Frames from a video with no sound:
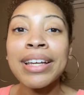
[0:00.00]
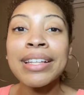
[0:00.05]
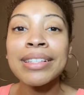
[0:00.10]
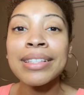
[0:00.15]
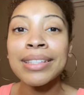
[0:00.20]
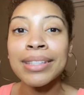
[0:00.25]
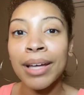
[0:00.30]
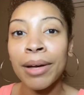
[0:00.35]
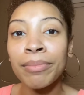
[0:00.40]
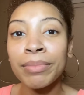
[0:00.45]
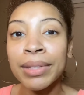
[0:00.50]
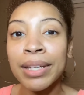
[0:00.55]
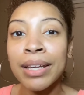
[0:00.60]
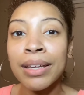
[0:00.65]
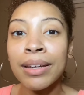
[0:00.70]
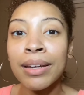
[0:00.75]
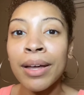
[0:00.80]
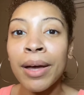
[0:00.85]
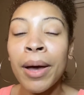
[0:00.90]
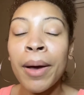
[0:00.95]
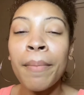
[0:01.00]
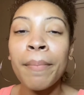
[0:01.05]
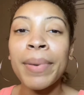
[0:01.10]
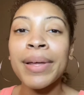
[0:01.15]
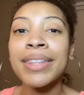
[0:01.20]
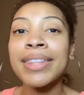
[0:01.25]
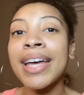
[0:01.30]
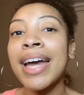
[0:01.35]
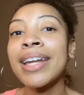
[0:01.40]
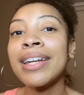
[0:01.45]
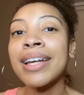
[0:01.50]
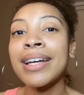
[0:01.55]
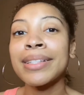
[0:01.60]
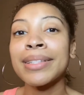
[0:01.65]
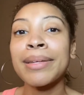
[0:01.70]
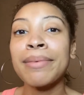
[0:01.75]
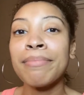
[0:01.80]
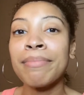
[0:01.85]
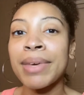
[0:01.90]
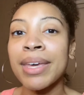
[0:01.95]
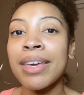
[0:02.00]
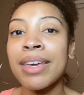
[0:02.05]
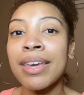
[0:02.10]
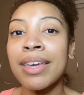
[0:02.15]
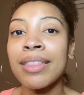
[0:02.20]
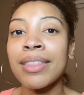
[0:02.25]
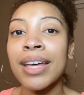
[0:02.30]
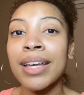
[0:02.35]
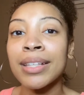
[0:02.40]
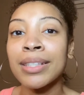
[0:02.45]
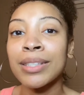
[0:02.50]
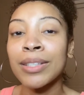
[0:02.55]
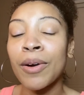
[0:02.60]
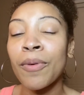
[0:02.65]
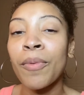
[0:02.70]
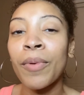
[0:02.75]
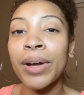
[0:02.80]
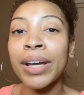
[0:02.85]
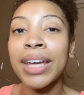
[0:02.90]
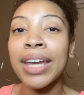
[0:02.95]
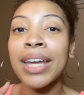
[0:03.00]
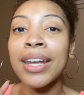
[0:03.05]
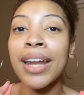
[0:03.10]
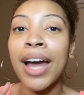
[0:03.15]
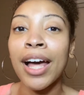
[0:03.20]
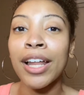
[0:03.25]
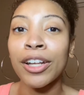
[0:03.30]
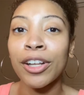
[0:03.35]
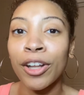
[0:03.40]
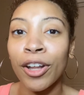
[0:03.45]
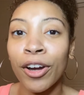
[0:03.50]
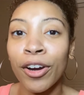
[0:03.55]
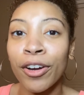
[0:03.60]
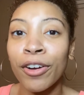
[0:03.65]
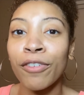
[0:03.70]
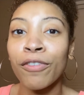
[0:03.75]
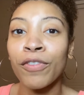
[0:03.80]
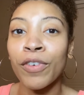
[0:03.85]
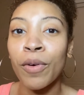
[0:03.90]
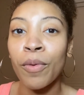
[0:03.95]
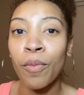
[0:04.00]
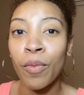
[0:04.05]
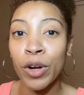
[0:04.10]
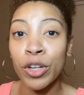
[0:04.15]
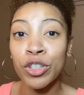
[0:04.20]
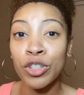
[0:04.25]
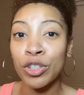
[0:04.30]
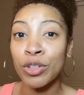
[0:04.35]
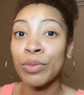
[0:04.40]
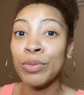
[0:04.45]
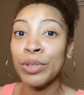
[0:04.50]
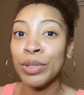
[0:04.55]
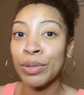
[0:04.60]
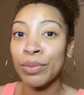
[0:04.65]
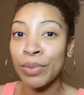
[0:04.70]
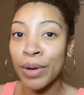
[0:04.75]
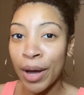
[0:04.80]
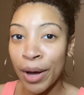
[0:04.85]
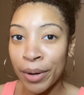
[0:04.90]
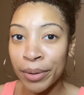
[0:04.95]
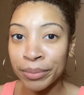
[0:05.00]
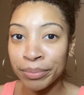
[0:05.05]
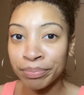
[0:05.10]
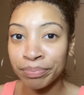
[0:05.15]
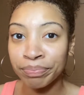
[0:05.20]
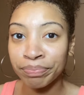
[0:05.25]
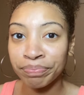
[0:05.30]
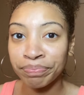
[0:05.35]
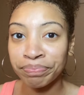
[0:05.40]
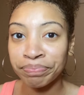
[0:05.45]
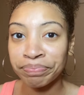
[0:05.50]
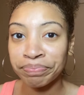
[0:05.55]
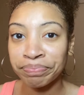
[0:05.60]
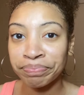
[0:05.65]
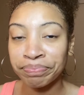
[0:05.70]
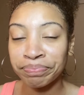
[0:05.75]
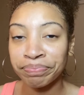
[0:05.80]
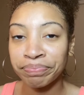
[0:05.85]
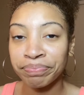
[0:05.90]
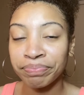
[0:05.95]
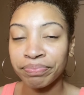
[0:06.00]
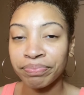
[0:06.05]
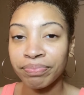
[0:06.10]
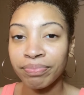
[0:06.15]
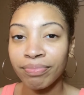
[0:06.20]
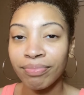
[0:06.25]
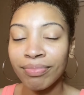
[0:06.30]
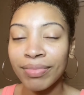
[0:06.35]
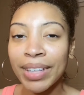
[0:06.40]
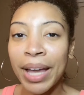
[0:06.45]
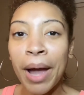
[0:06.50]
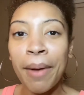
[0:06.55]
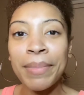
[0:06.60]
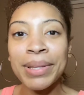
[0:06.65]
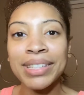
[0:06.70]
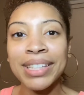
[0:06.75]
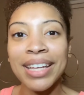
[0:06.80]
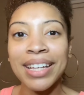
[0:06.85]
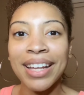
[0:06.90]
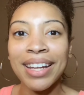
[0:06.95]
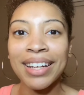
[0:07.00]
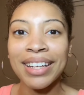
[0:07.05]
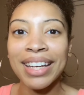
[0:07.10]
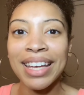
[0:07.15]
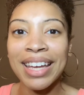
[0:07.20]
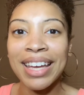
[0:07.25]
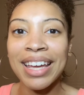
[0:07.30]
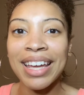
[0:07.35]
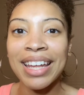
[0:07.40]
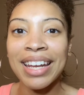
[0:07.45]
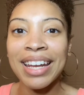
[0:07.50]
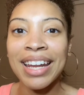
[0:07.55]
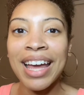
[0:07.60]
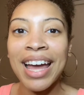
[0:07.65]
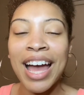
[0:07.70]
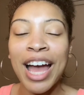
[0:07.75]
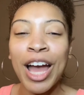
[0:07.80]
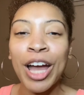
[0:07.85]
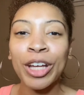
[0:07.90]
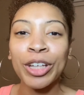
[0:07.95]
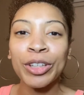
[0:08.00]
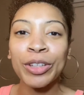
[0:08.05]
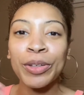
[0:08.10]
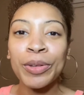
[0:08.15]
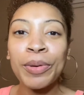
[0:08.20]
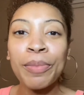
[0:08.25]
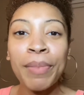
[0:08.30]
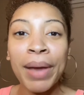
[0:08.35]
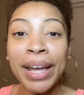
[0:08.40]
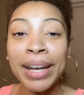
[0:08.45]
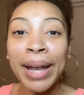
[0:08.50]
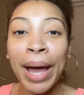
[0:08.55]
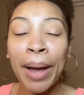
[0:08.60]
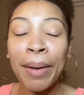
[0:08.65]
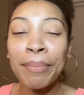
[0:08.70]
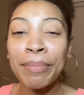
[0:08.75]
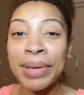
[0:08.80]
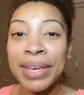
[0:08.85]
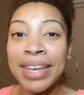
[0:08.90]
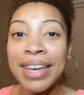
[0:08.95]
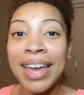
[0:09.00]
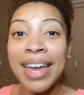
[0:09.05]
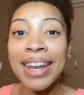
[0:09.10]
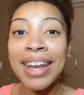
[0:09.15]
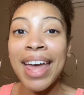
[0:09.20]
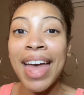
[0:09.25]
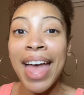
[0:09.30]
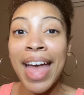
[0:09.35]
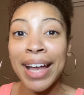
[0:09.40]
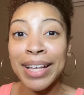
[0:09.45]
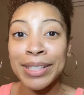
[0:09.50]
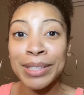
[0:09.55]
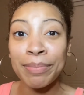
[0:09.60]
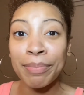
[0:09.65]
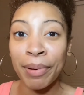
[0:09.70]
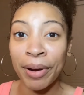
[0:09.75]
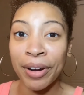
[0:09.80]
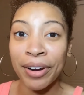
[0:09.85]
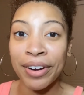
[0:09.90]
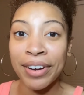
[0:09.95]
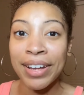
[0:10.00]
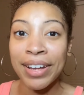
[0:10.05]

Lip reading: something, but that doesn't mean that someone cannot learn from what you do know. I'm going to say that again. You may not be an expert